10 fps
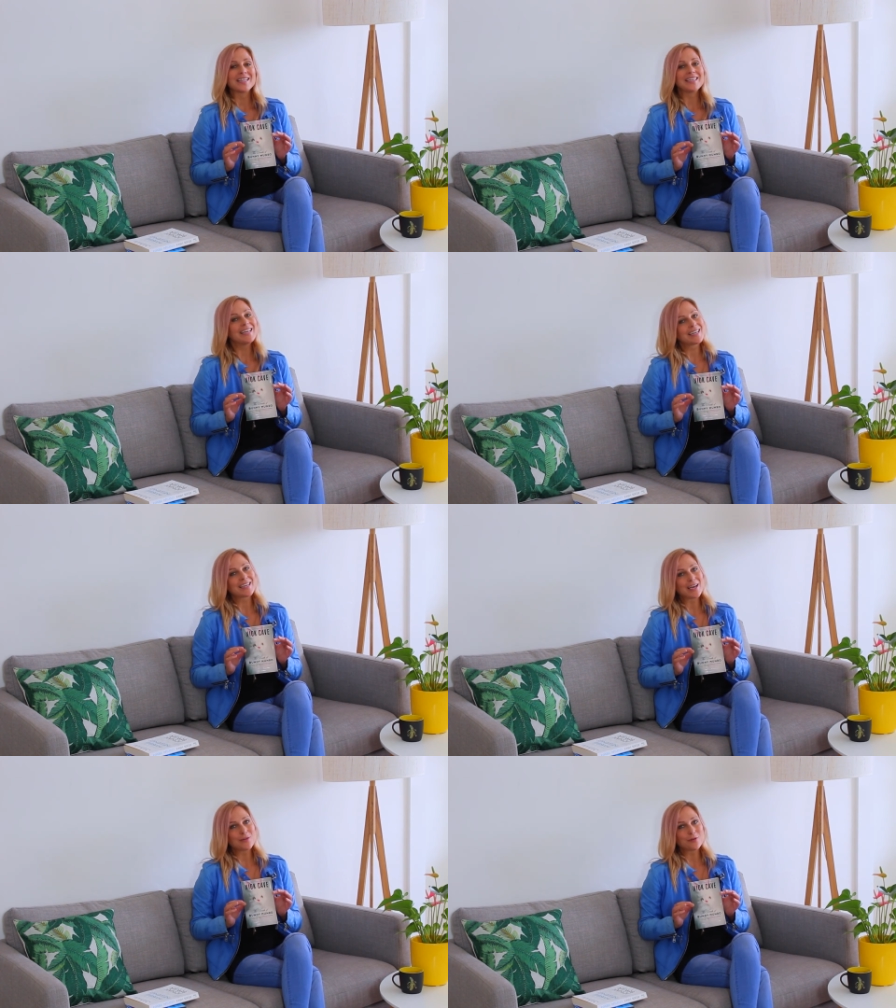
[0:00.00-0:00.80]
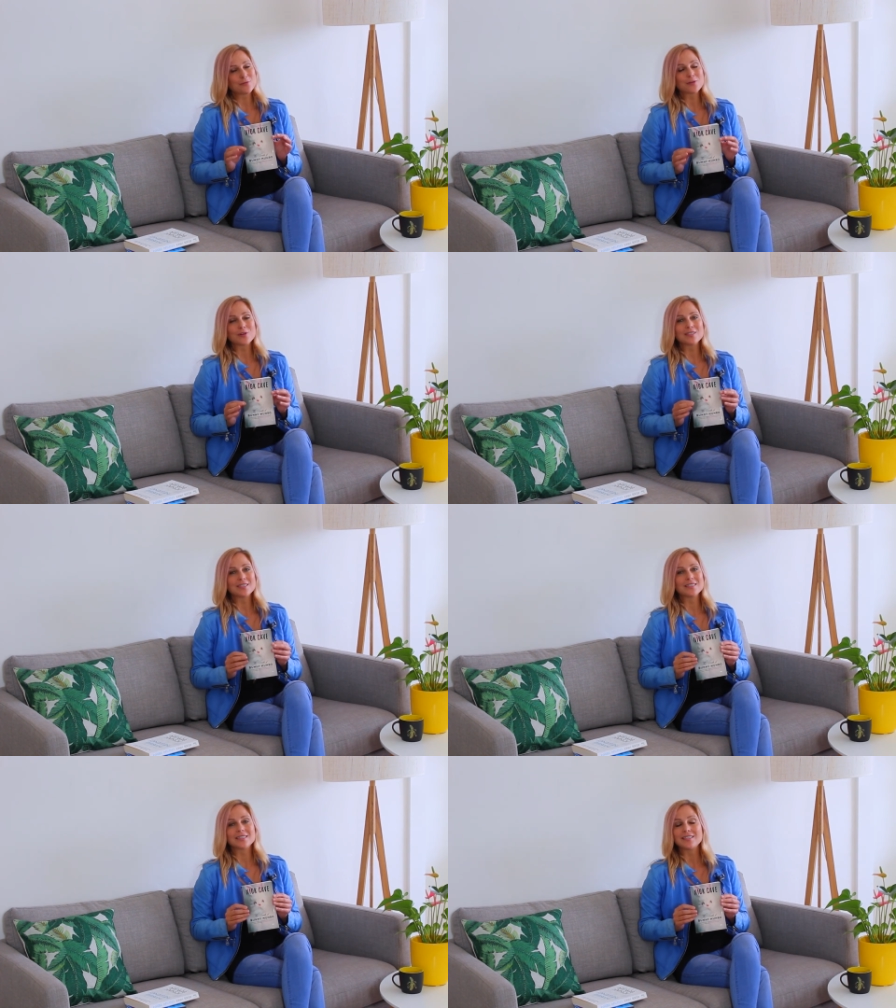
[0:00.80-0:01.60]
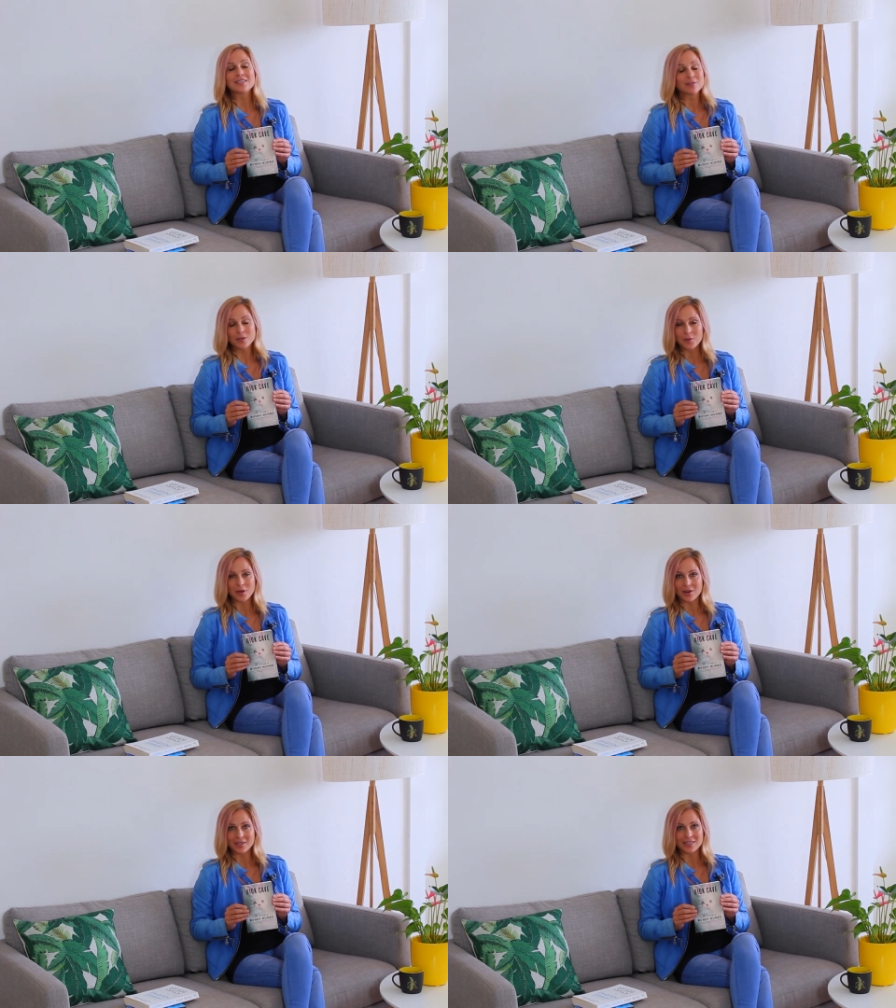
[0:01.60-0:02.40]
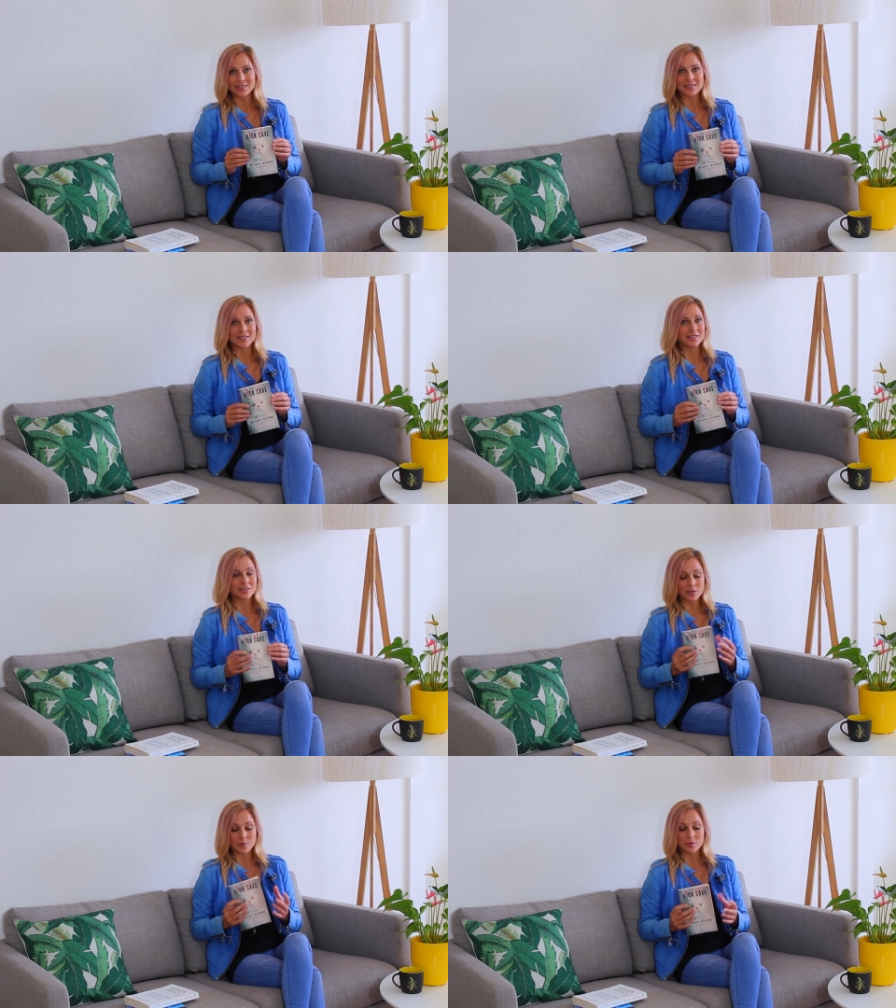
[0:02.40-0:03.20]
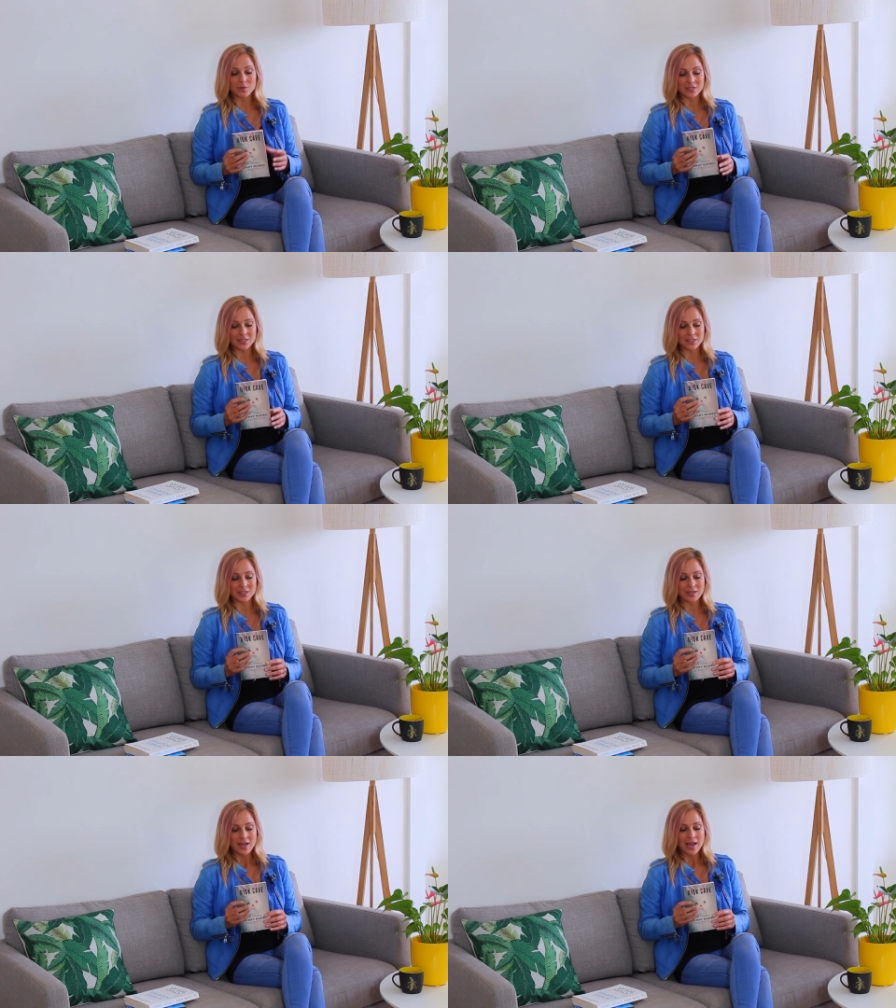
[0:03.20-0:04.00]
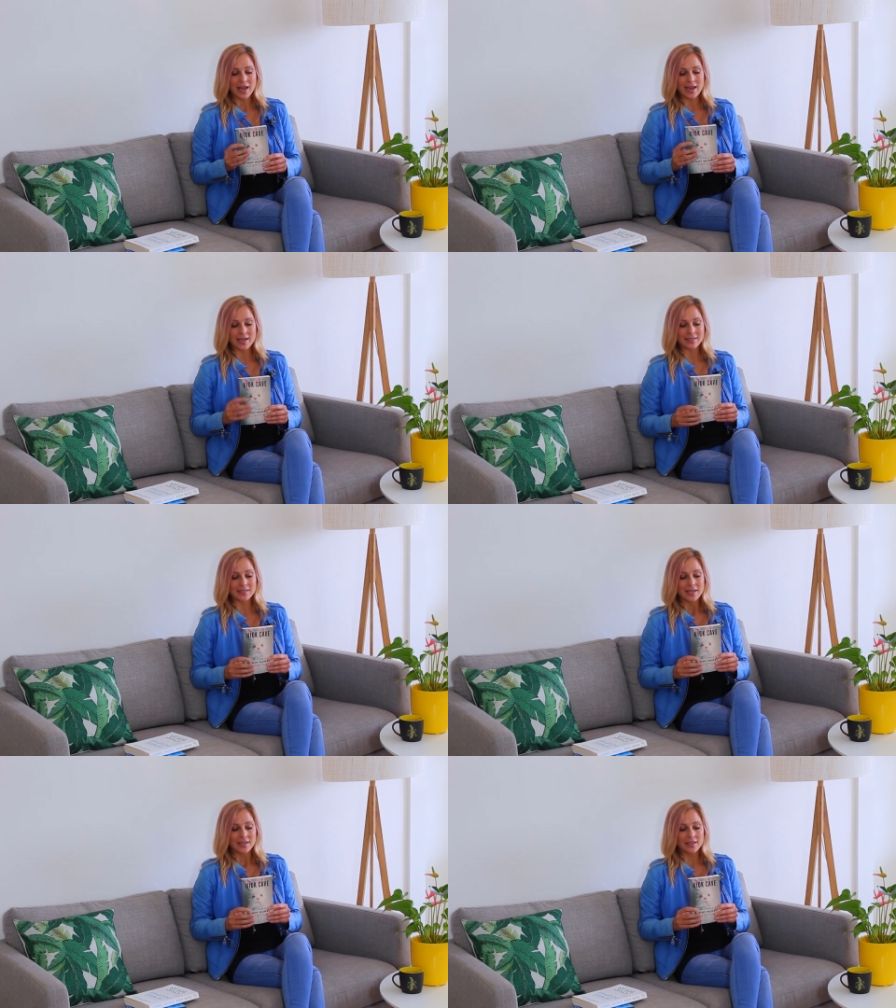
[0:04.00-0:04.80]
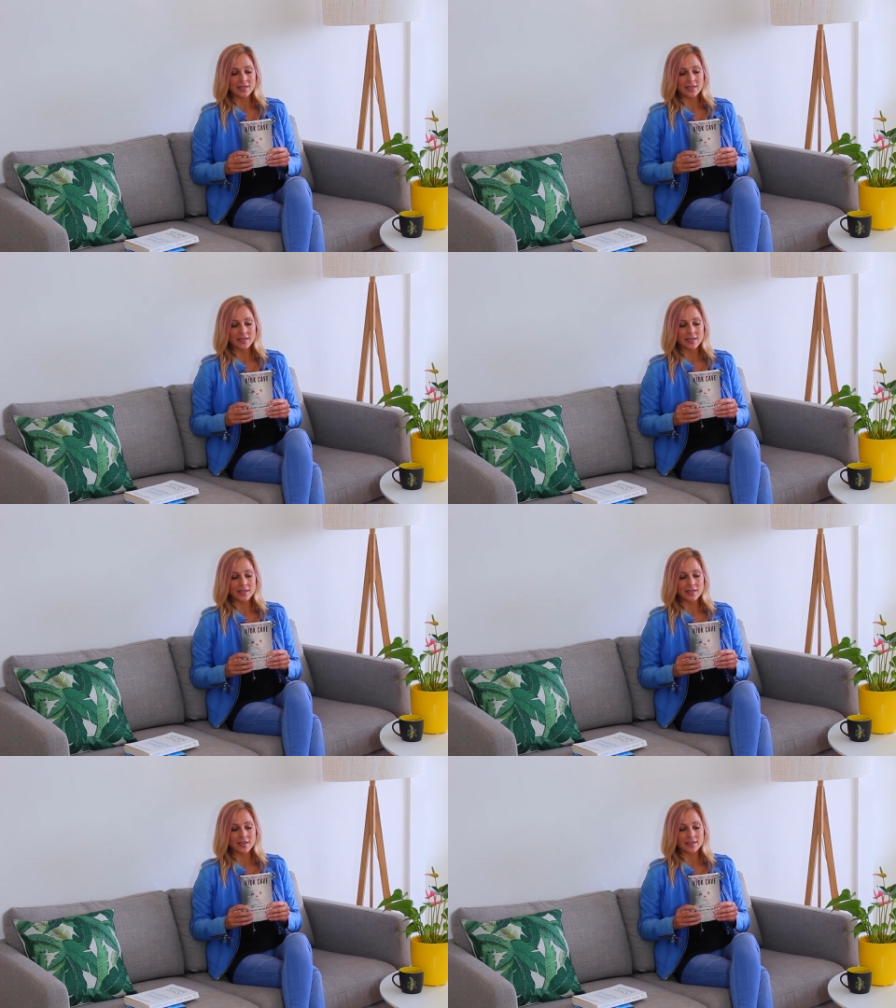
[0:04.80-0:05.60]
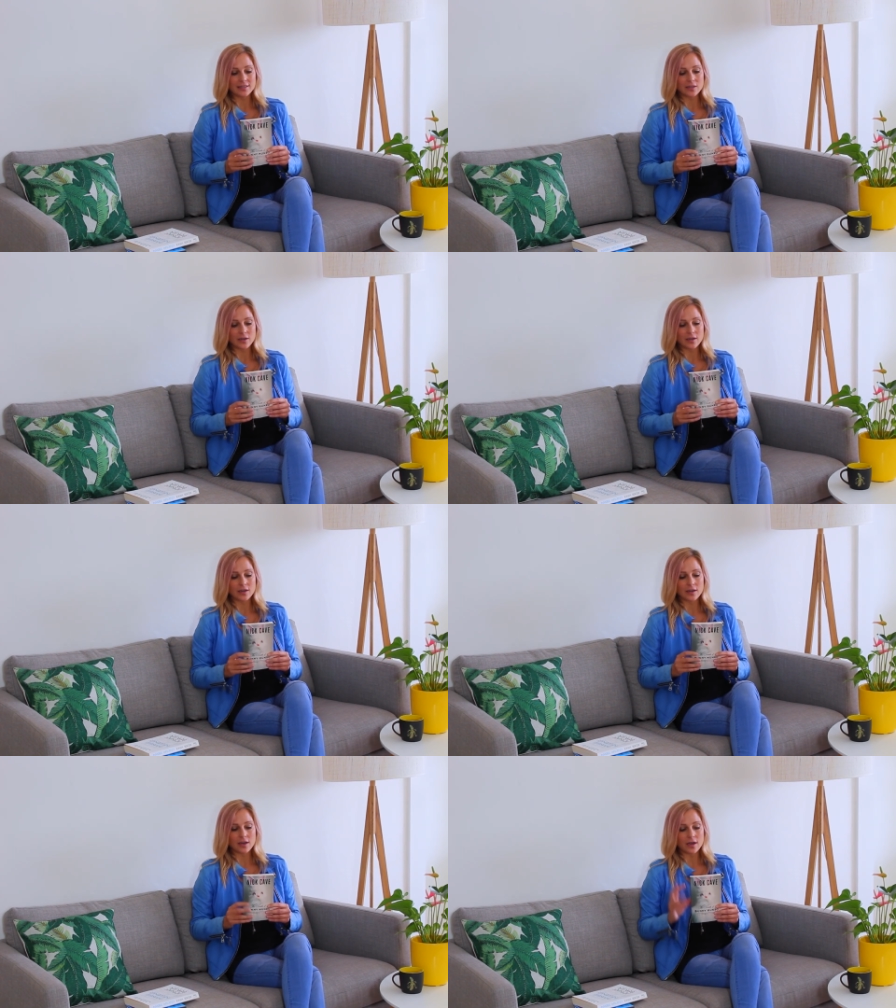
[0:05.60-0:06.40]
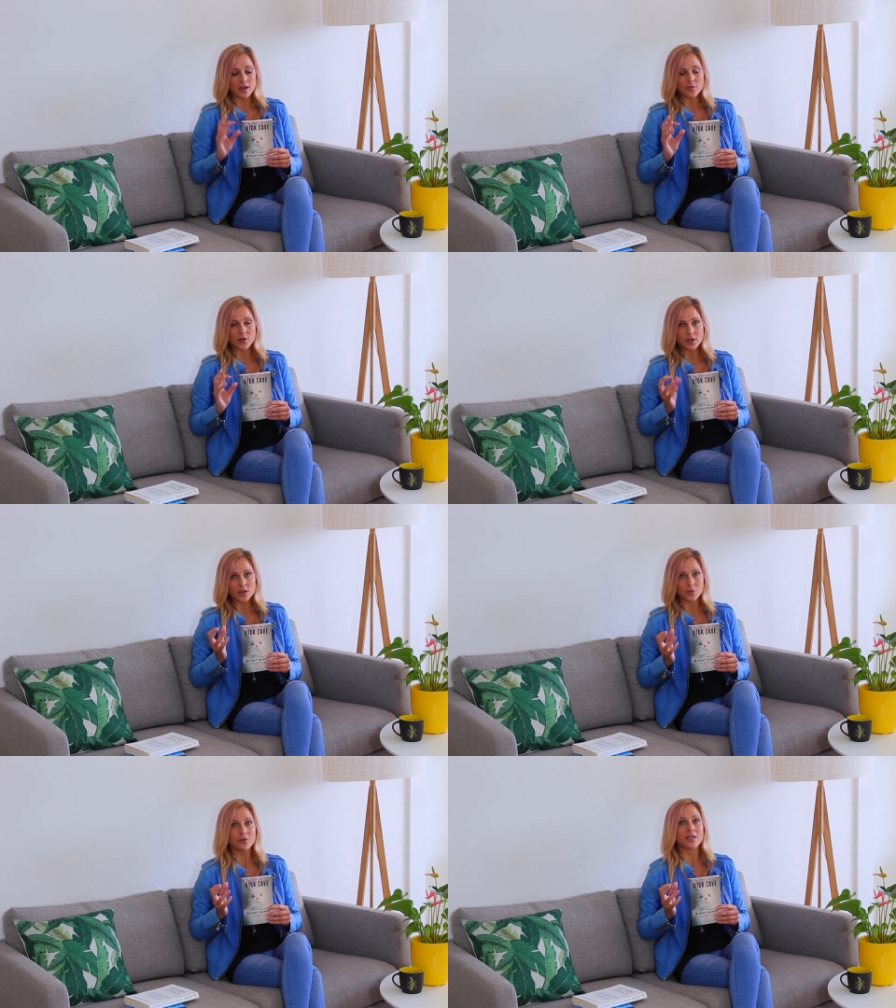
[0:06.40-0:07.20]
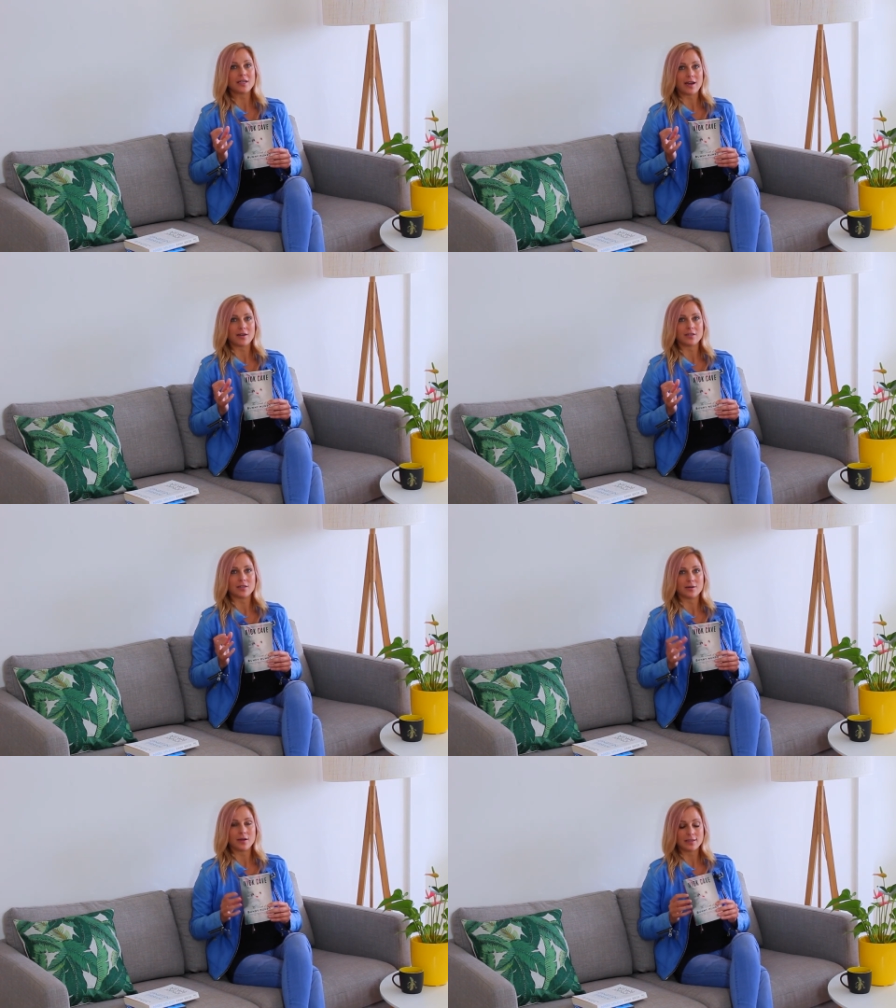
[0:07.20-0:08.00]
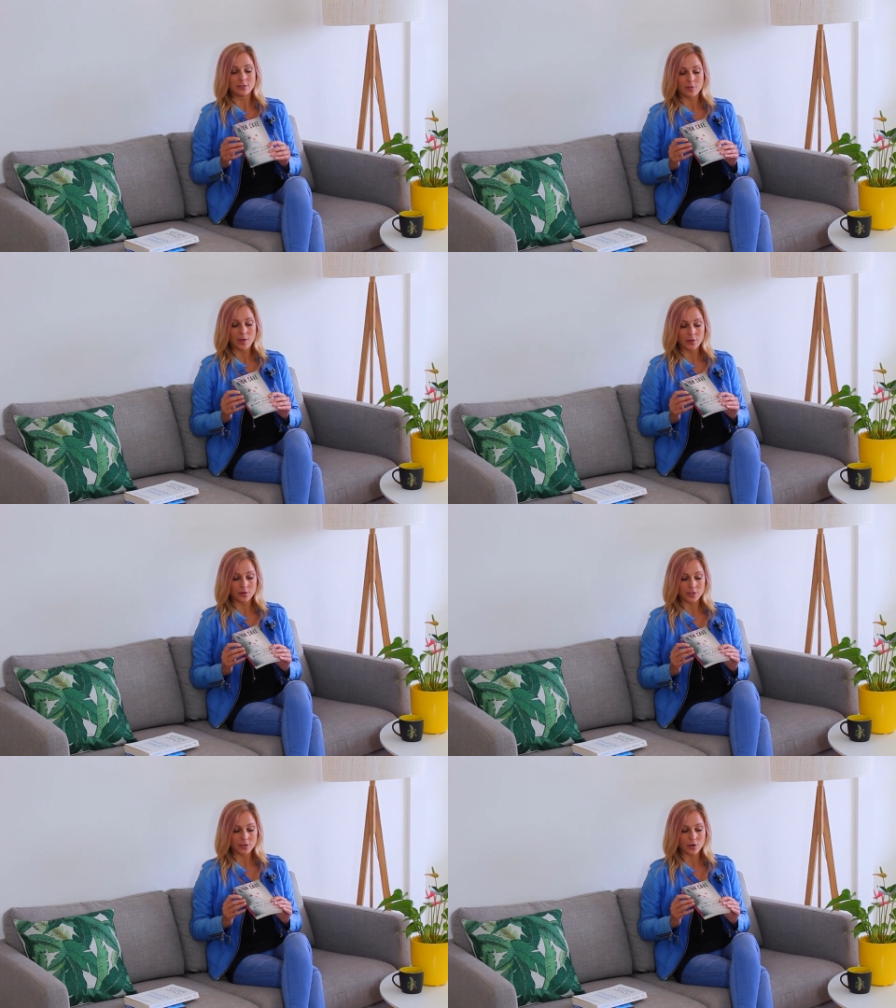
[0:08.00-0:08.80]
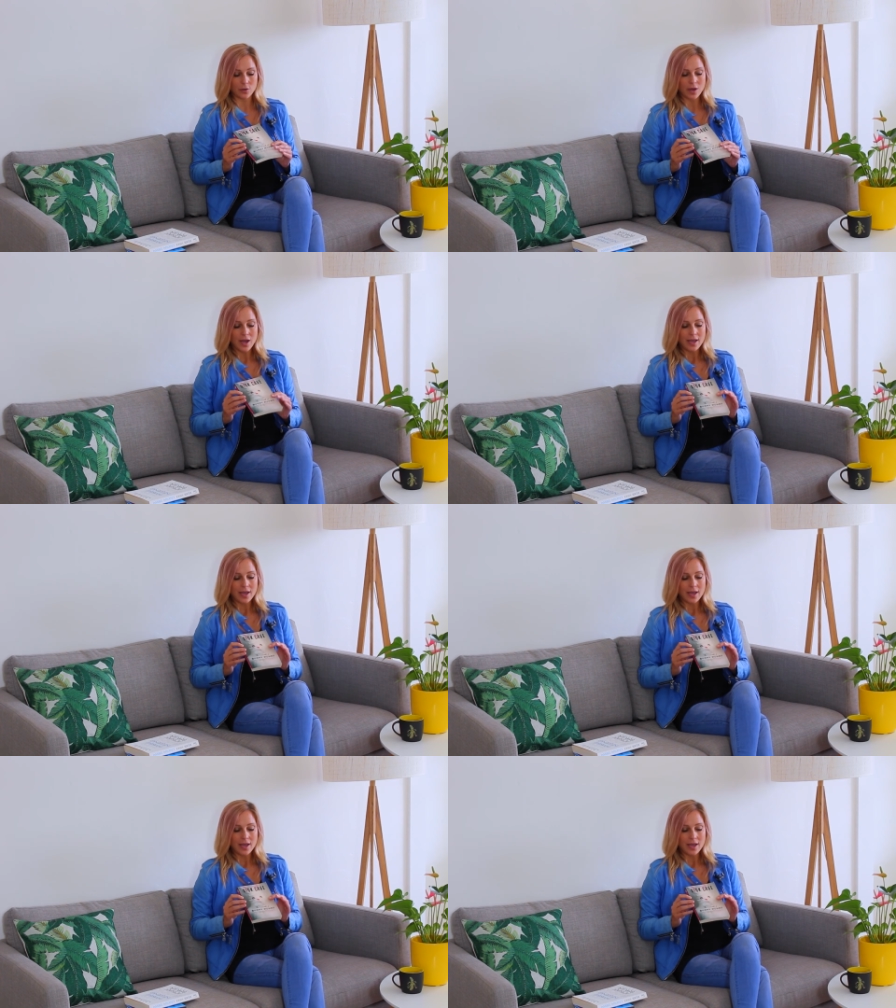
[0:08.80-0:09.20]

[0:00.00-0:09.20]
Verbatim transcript: Nick Cave, of course, is an incredible artist, an incredible musician, and he is a, very quirky character, as you maybe already know